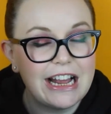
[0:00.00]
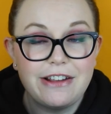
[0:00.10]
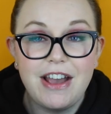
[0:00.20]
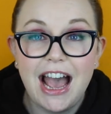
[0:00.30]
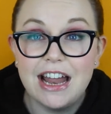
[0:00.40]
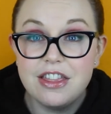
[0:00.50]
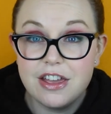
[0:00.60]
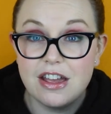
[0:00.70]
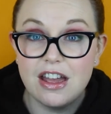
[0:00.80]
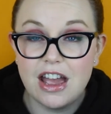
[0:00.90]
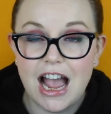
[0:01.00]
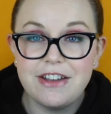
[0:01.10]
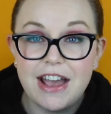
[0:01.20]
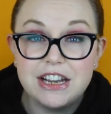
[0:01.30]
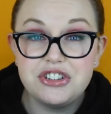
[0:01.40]
I've
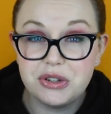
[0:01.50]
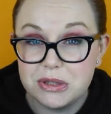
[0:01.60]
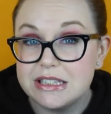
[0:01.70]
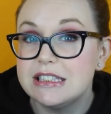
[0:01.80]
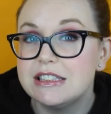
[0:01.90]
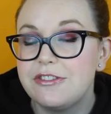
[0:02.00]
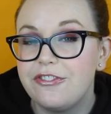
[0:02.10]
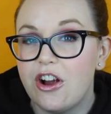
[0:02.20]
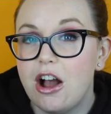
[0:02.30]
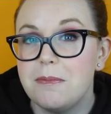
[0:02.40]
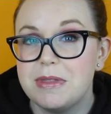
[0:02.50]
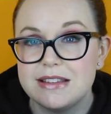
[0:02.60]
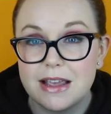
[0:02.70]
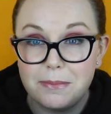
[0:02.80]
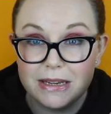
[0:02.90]
had juices from
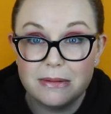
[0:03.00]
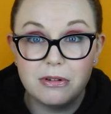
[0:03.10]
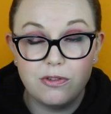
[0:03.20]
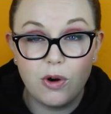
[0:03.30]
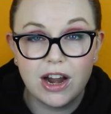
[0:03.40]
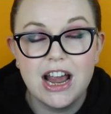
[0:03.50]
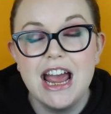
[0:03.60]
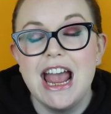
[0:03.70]
this company before